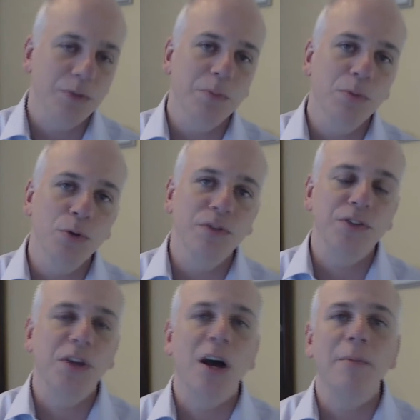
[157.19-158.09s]
that would move
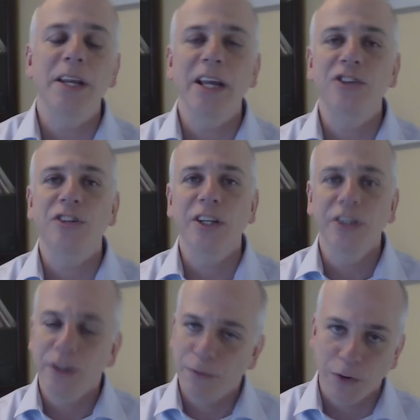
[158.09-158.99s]
this combination
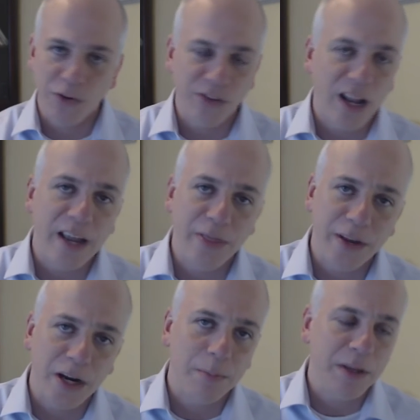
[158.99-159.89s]
into the first-line
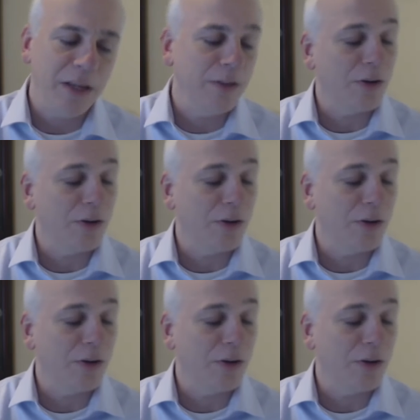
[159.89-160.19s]
therapy.